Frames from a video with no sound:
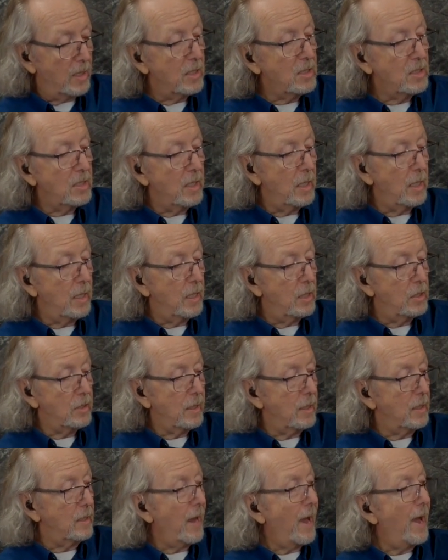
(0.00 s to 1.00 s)
This thing is
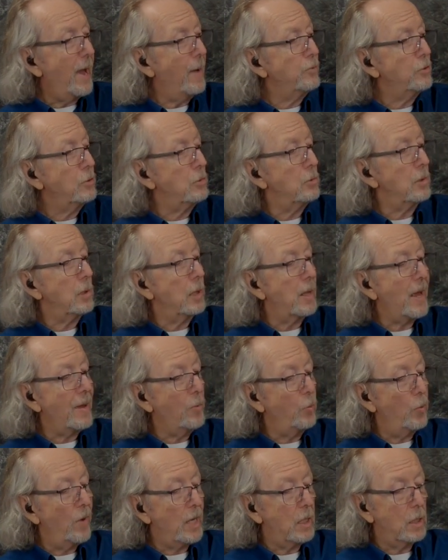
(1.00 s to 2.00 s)
an absolute
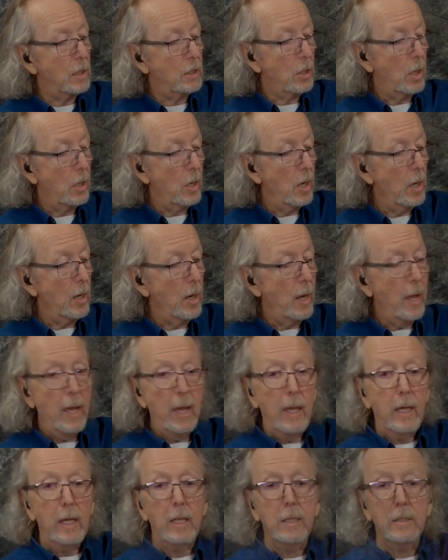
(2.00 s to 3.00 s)
lightweight guitar.
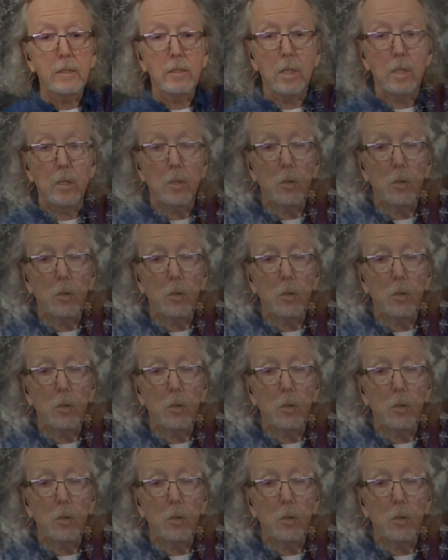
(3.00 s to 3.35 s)
It's uh,